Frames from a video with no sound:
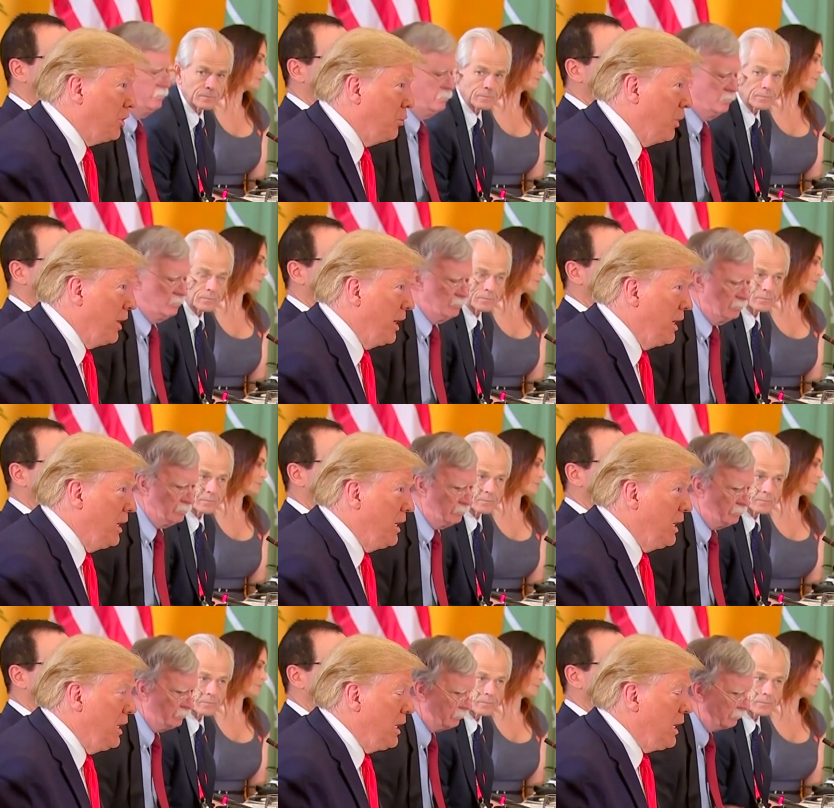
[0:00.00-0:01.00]
Speaker 1: way.
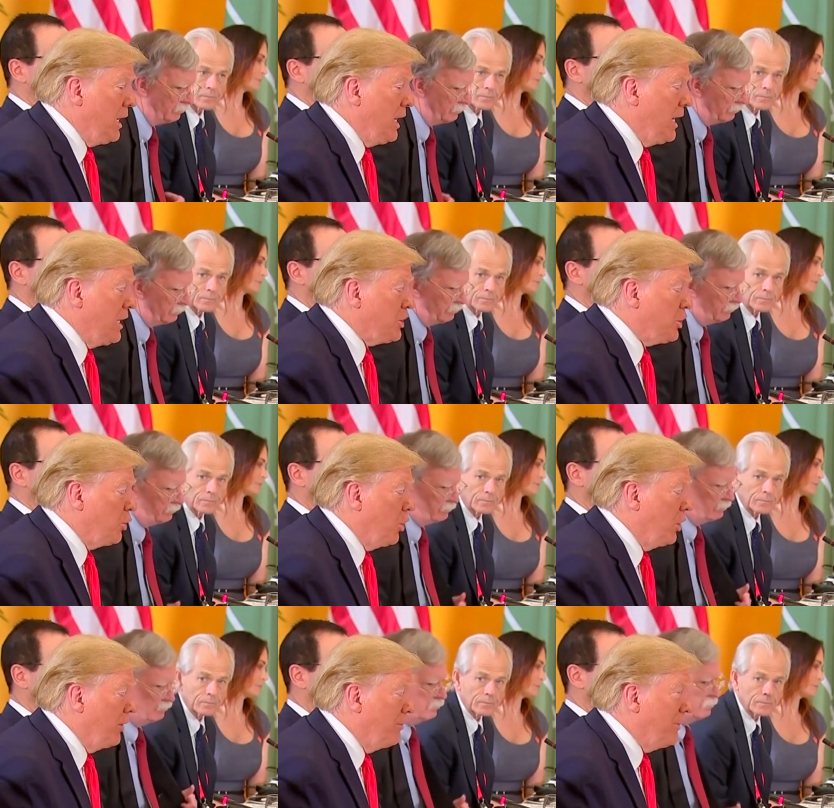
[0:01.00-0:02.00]
And so all of
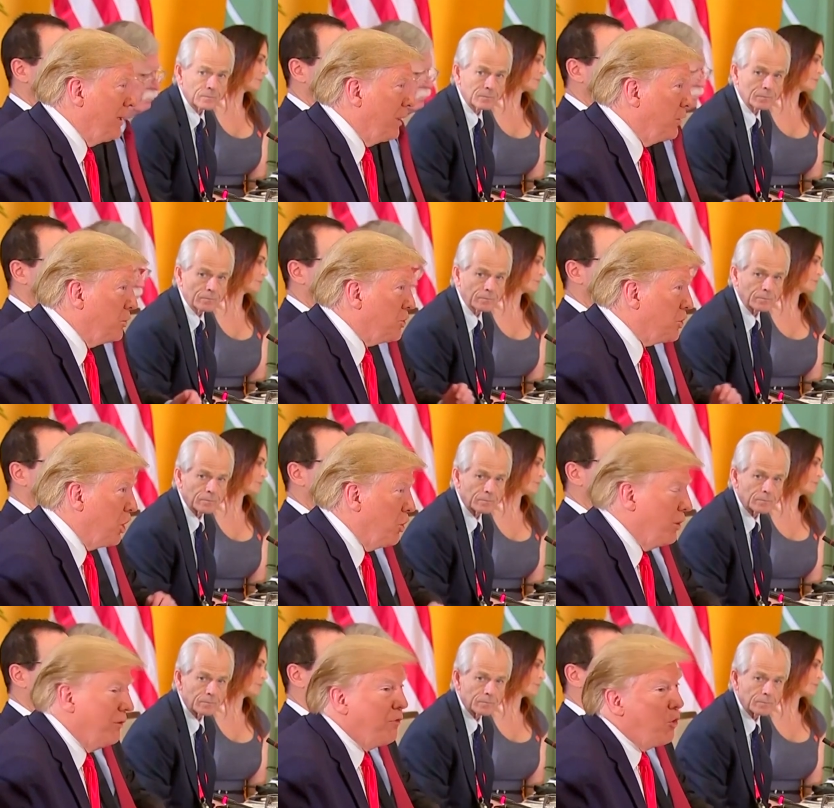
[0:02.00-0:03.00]
the money that was going
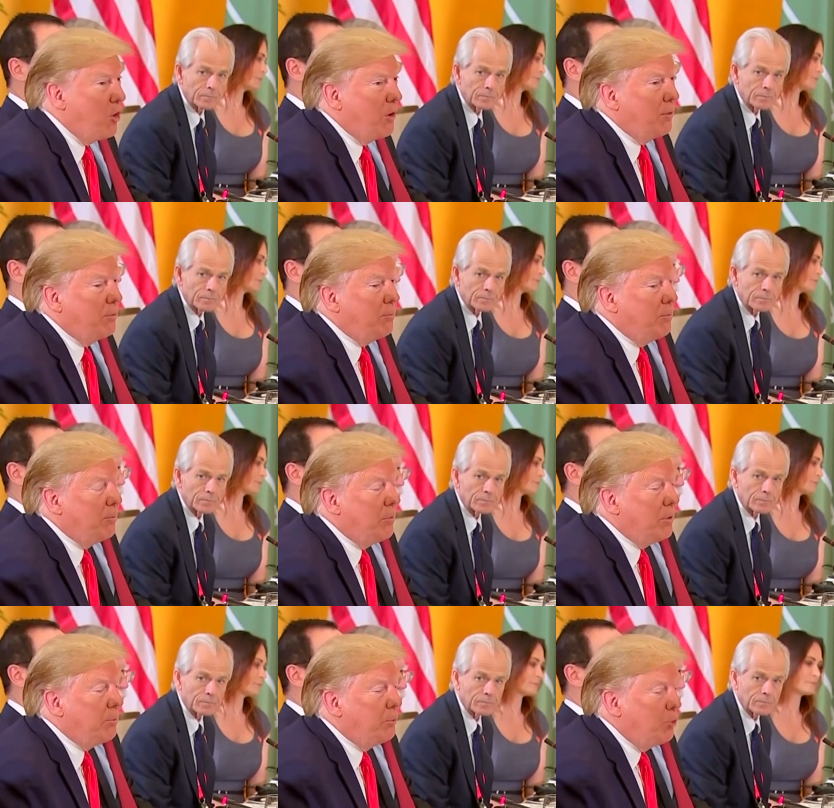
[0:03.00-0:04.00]
for
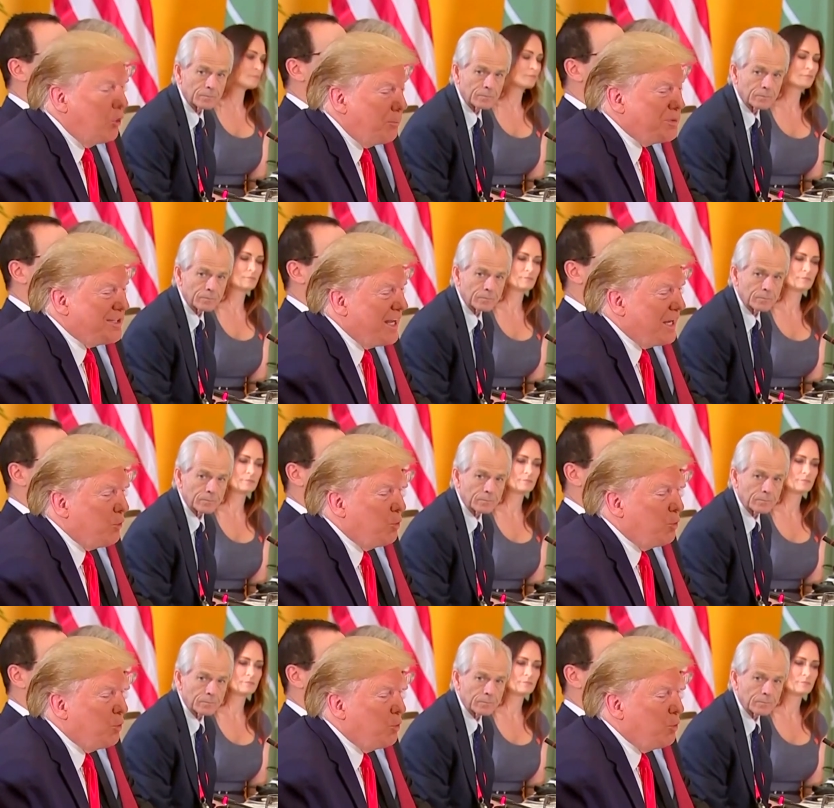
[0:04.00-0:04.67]
groups that we